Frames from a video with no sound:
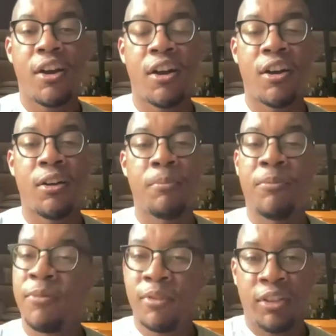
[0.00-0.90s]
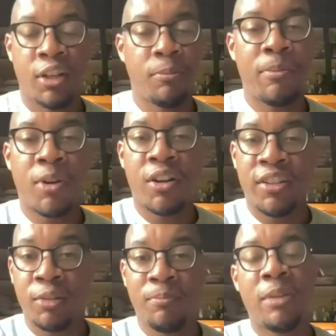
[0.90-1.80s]
young
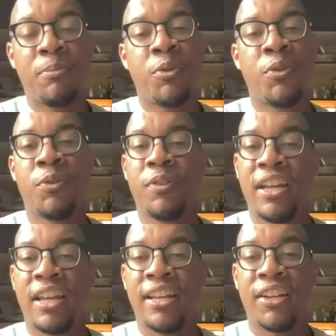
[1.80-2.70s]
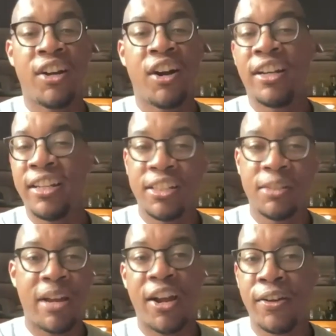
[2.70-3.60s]
people and their guardians,
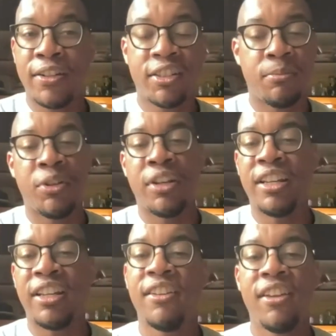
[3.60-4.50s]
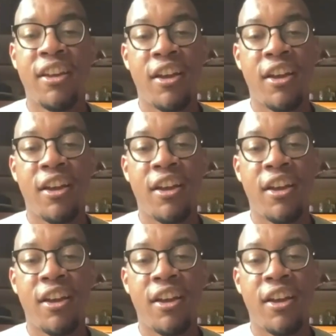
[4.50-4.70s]
parents, community,